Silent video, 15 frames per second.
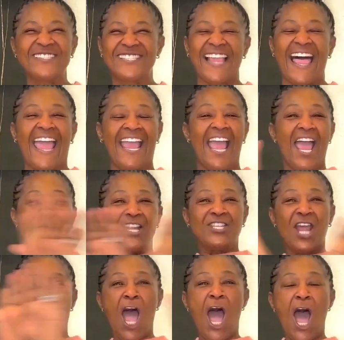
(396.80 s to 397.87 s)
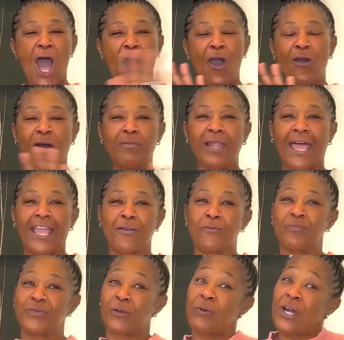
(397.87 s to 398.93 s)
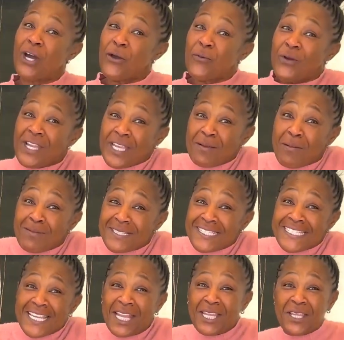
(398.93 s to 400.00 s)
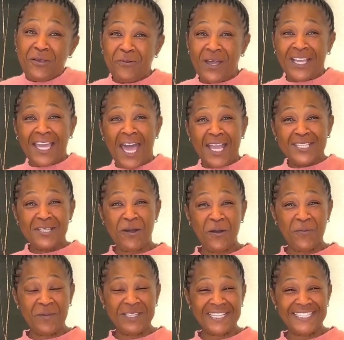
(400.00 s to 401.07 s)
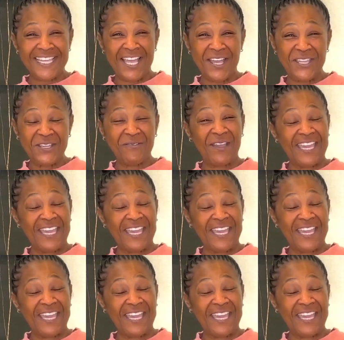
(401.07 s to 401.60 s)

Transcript: was like, no. I'm like, well, William, just telling you what God told me to tell you.